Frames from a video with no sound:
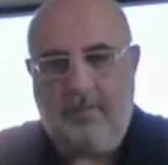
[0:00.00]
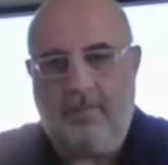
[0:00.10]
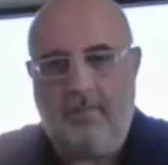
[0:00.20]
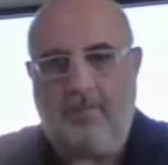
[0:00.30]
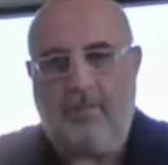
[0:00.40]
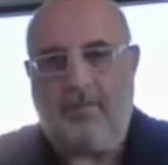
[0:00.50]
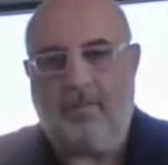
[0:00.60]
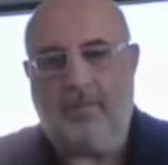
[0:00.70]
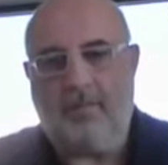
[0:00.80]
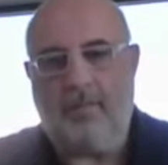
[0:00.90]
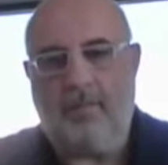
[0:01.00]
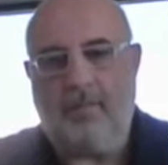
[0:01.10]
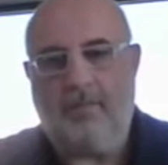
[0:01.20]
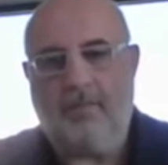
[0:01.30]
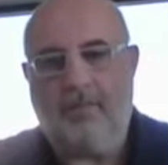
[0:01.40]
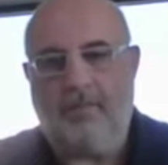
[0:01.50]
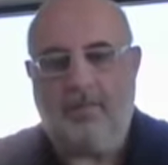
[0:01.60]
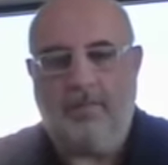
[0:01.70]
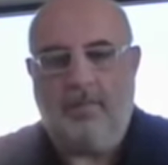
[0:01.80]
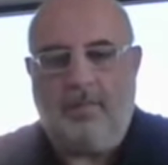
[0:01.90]

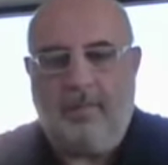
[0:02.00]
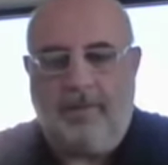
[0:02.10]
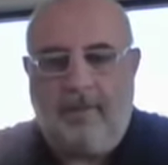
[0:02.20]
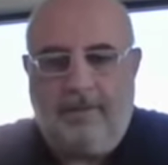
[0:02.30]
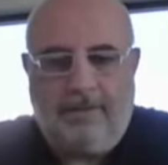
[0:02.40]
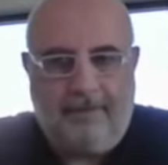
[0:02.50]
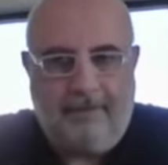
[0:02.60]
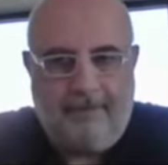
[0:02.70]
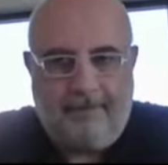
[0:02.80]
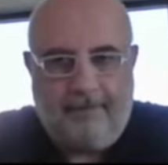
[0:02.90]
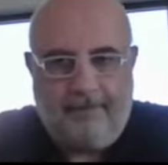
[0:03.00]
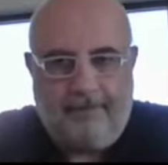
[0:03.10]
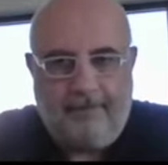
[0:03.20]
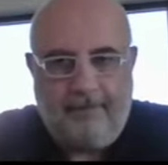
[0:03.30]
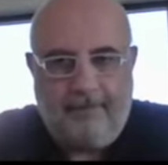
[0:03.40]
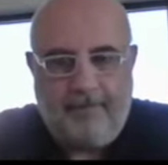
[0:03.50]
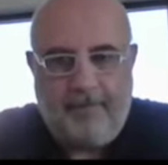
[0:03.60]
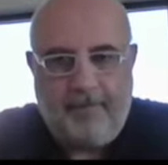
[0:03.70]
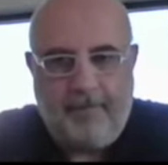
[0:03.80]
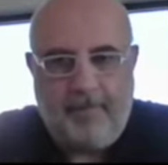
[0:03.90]

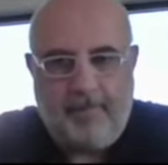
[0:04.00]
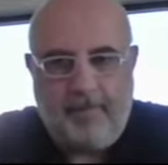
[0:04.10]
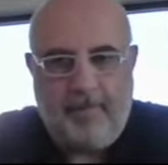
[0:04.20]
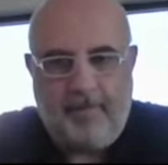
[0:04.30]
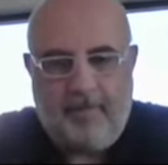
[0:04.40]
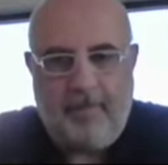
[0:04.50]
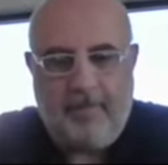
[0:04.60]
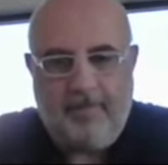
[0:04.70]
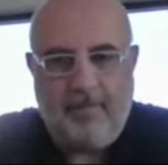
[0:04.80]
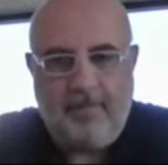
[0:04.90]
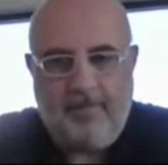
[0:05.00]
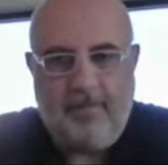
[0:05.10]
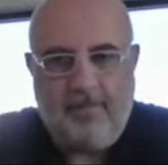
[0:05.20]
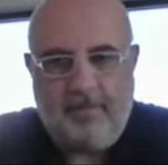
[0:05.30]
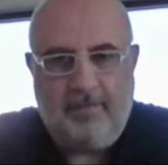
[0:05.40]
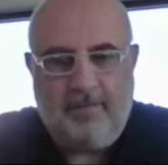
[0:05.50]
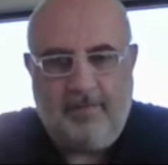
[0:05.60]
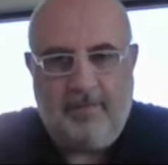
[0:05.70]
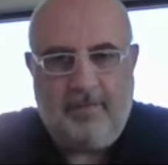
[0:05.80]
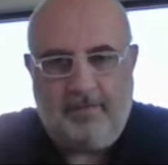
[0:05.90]

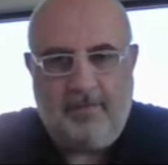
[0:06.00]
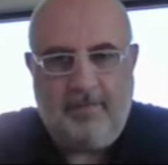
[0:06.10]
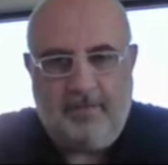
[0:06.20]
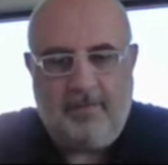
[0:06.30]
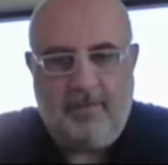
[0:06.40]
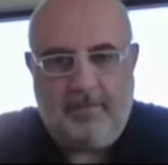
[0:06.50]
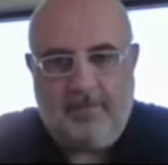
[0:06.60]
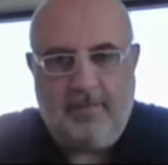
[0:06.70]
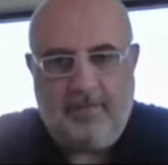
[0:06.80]
This person isn't speaking.